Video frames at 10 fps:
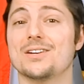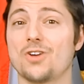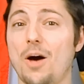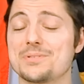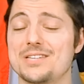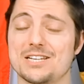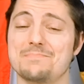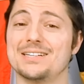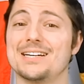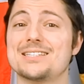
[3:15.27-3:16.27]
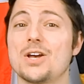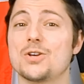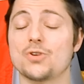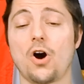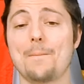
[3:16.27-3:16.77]
top 6 minutes,
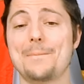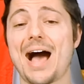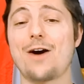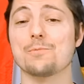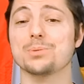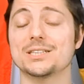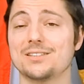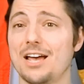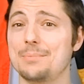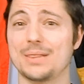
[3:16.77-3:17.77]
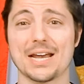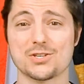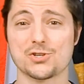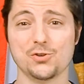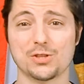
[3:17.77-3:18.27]
top power play time,
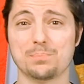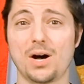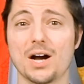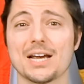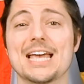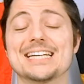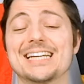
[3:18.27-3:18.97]
likes to shoot the puck.